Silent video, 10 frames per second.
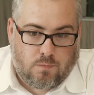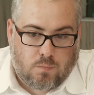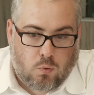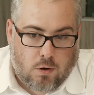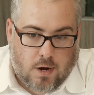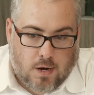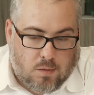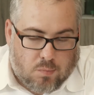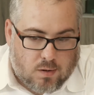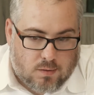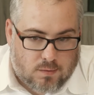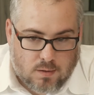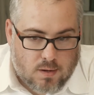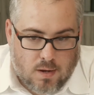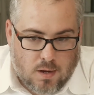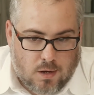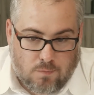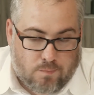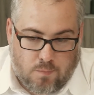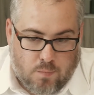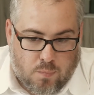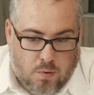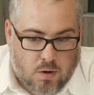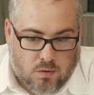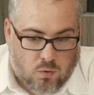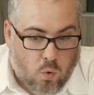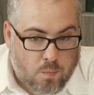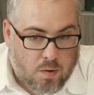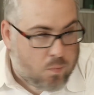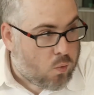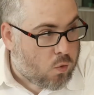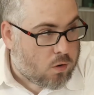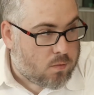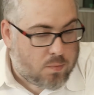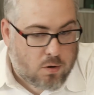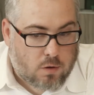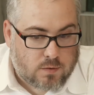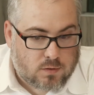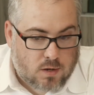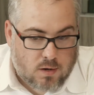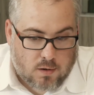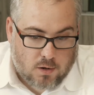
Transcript: port 80, but it's. Mm -hmm. it, pretty dormant port, but all of a sudden,